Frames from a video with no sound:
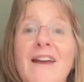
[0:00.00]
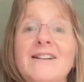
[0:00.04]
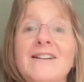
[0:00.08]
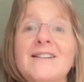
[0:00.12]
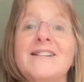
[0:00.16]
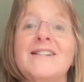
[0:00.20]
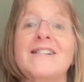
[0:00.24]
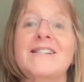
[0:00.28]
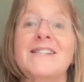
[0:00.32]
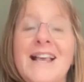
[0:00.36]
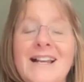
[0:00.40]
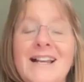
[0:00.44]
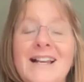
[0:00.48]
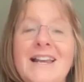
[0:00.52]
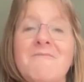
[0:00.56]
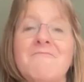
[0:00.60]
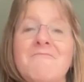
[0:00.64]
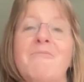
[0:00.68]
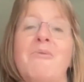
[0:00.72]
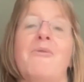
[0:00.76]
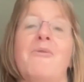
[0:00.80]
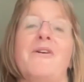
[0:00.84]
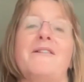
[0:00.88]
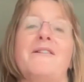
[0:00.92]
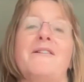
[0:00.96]
selling
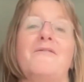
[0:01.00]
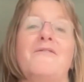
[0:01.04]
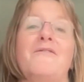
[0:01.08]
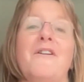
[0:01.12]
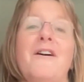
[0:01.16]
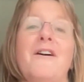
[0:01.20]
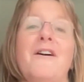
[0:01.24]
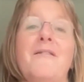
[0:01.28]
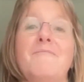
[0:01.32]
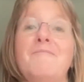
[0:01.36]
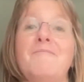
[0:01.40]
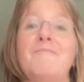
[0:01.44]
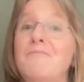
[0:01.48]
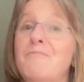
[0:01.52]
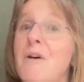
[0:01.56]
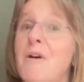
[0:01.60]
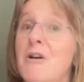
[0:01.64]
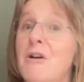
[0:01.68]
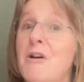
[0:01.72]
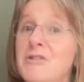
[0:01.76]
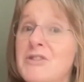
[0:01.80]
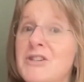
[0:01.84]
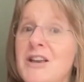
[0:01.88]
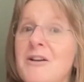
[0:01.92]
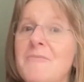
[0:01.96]
point for
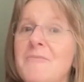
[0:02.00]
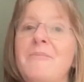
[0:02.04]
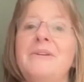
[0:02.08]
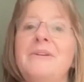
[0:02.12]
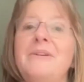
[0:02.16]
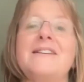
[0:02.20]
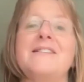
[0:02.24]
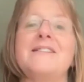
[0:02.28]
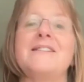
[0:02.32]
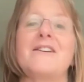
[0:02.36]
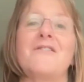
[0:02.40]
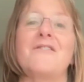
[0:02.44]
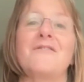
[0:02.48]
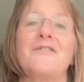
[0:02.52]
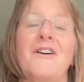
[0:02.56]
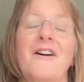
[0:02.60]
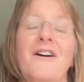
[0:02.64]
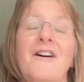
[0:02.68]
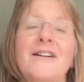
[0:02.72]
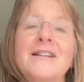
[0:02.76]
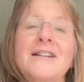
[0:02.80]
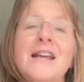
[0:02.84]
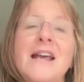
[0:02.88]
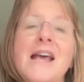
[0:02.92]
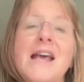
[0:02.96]
most companies, I
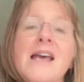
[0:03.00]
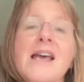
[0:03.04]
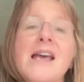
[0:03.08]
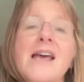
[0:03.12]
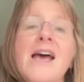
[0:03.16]
find.